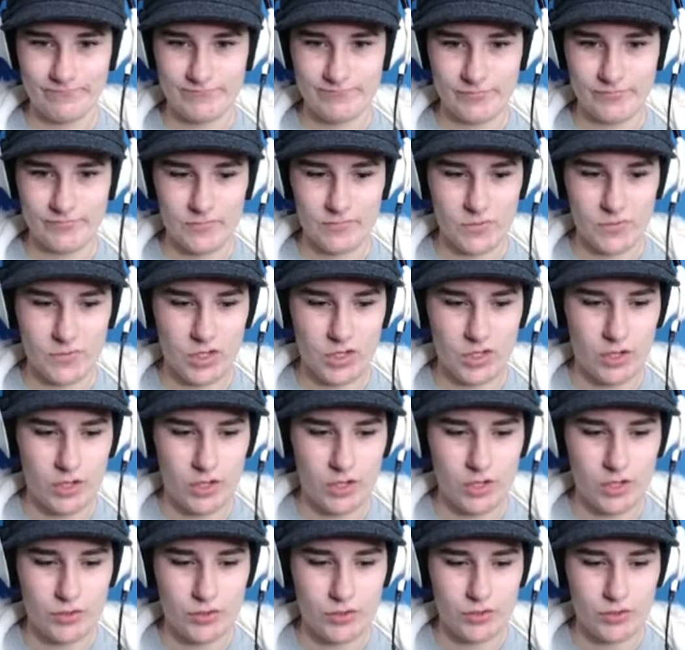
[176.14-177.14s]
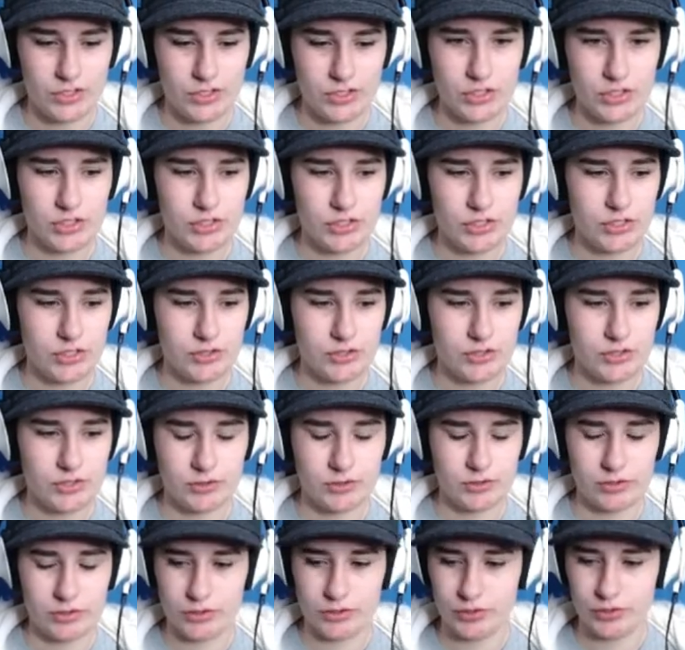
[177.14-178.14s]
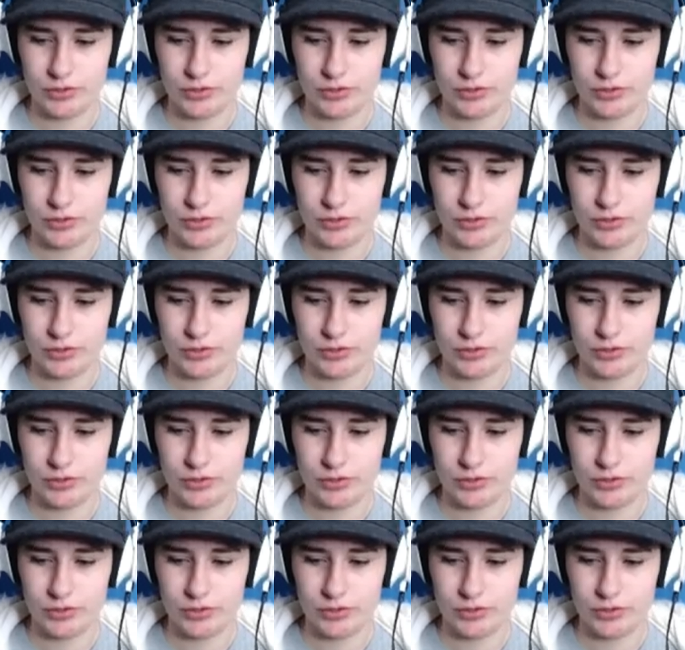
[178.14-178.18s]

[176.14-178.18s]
Did she just do a little tooty fart?